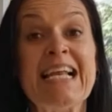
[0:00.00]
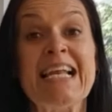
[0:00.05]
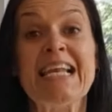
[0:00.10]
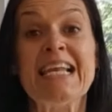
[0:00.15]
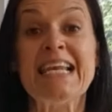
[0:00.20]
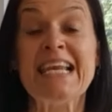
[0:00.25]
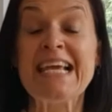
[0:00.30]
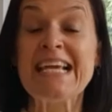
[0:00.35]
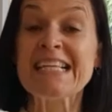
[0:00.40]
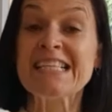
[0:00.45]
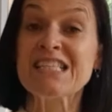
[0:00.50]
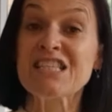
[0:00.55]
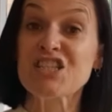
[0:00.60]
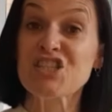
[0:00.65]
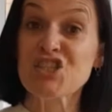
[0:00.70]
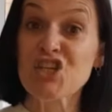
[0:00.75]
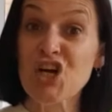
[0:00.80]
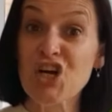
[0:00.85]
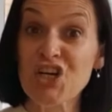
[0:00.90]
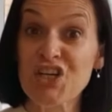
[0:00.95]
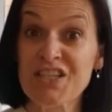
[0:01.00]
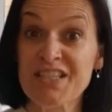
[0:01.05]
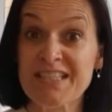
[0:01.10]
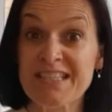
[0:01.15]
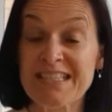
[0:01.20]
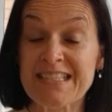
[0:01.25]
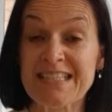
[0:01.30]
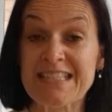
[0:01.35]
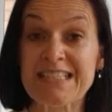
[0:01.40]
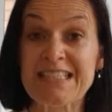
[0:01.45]
less
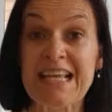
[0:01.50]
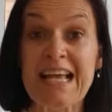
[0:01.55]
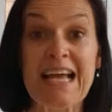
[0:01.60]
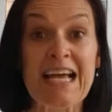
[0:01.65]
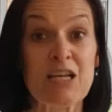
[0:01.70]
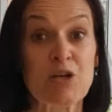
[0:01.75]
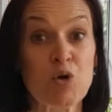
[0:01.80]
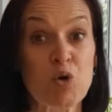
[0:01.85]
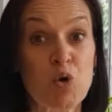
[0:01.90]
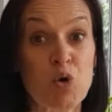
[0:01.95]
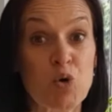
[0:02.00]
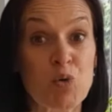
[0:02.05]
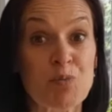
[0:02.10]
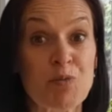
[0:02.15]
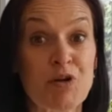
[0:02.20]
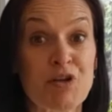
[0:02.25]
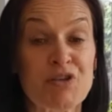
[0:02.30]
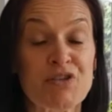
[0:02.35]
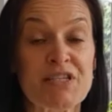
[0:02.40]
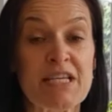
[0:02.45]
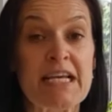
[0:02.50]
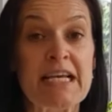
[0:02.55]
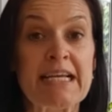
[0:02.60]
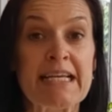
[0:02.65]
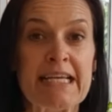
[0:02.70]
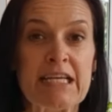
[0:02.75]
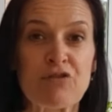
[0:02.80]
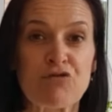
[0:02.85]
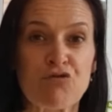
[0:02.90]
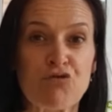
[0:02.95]
toxins and hormones
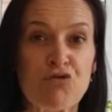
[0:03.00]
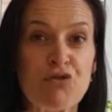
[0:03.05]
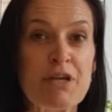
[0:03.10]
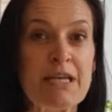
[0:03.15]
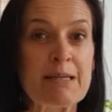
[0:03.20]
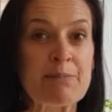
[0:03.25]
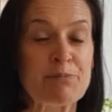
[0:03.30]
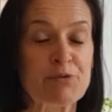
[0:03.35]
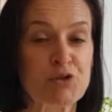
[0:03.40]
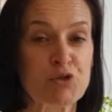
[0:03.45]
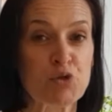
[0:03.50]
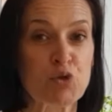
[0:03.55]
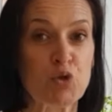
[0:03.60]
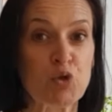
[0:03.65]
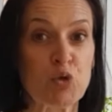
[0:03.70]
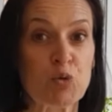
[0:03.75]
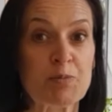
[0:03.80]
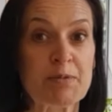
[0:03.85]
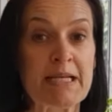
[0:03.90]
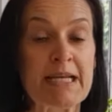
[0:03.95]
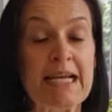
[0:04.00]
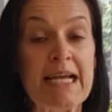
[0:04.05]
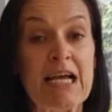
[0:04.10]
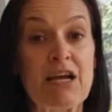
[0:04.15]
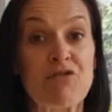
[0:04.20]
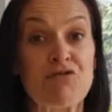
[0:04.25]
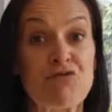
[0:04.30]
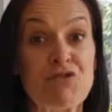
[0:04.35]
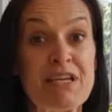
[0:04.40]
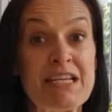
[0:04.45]
get reabsorbed
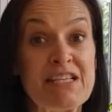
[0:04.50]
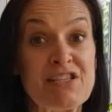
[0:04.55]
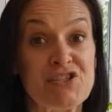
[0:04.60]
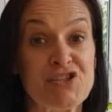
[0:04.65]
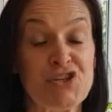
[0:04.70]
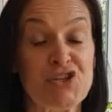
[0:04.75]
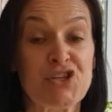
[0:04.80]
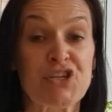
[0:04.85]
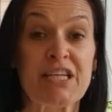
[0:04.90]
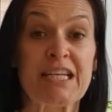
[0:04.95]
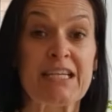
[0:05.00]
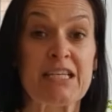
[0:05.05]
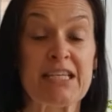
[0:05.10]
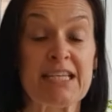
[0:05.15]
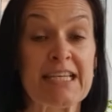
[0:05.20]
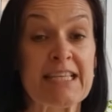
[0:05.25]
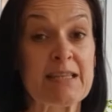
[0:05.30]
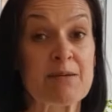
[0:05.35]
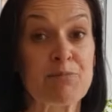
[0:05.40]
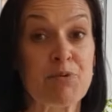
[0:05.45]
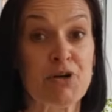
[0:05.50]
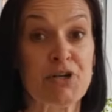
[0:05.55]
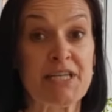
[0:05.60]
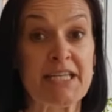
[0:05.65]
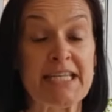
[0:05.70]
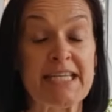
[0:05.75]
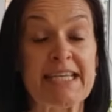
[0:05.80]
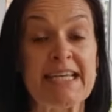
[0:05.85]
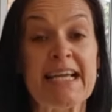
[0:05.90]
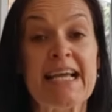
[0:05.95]
and recirculated in the
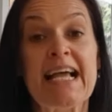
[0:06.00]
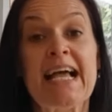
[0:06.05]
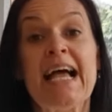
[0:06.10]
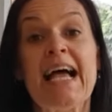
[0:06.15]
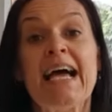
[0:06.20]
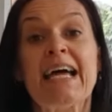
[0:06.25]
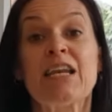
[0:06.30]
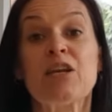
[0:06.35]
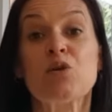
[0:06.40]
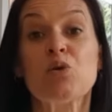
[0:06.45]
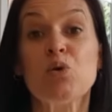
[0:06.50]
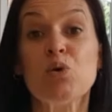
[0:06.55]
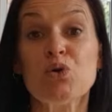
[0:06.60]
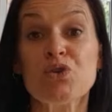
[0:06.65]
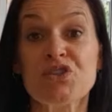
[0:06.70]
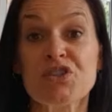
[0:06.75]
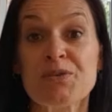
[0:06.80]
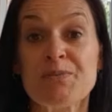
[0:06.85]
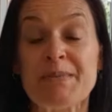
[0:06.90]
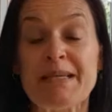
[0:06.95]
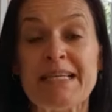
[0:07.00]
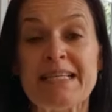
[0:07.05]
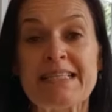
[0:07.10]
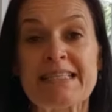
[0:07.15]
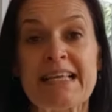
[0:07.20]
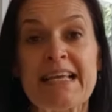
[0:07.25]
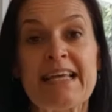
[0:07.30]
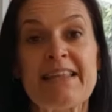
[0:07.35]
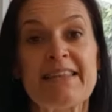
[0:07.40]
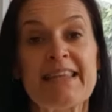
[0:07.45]
body, and it also means
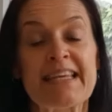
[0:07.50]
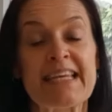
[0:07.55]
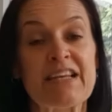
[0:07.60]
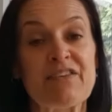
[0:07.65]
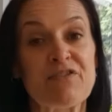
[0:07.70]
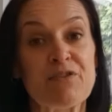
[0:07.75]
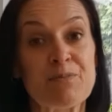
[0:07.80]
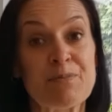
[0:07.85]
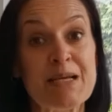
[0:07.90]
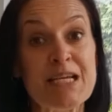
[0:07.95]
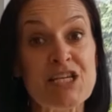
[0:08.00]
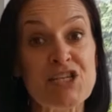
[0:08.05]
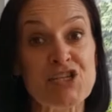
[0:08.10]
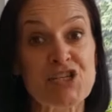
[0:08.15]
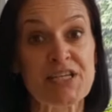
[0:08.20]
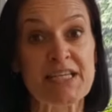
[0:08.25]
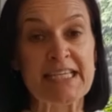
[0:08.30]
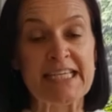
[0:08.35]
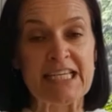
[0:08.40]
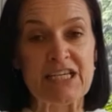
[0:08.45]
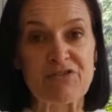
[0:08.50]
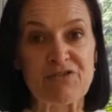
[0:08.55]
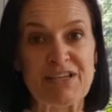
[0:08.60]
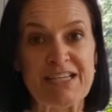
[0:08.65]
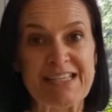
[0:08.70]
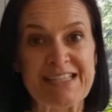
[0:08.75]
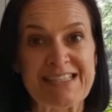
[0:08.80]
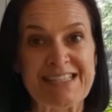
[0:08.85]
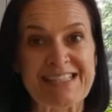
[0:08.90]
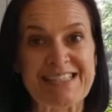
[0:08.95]
that inflammation
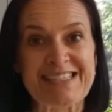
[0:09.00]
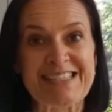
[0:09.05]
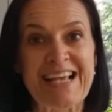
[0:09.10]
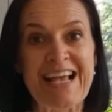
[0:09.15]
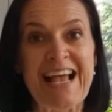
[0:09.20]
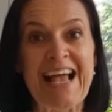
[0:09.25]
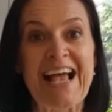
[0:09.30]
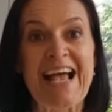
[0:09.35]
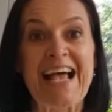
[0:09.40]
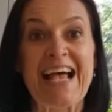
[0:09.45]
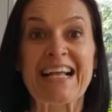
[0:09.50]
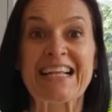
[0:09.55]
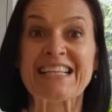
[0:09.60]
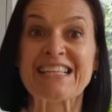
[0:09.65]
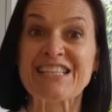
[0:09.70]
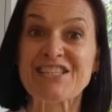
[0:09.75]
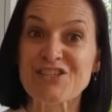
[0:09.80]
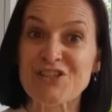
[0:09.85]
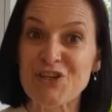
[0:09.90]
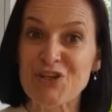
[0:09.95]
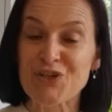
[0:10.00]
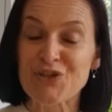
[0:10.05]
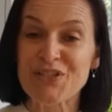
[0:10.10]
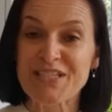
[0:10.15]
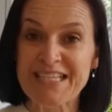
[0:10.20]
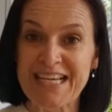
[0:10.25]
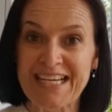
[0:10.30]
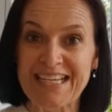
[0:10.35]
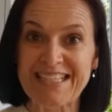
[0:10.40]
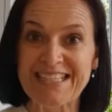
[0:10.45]
decreases, and so
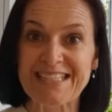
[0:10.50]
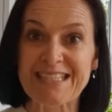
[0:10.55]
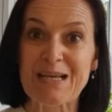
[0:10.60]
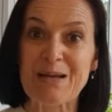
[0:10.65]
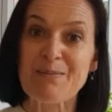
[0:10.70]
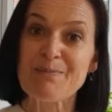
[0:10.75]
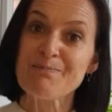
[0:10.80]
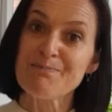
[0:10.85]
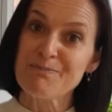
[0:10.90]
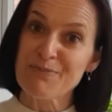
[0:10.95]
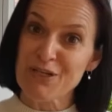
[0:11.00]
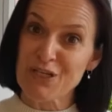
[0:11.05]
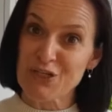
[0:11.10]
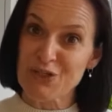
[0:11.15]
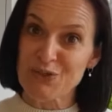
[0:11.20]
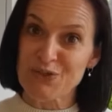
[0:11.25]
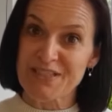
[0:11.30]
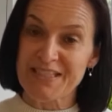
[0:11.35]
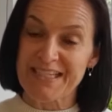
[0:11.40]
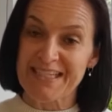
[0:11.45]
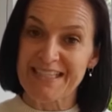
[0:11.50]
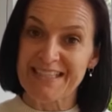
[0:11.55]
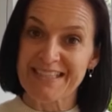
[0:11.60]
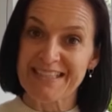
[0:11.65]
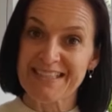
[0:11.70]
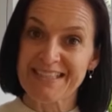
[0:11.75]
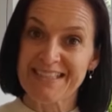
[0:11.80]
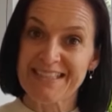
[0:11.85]
does bloating.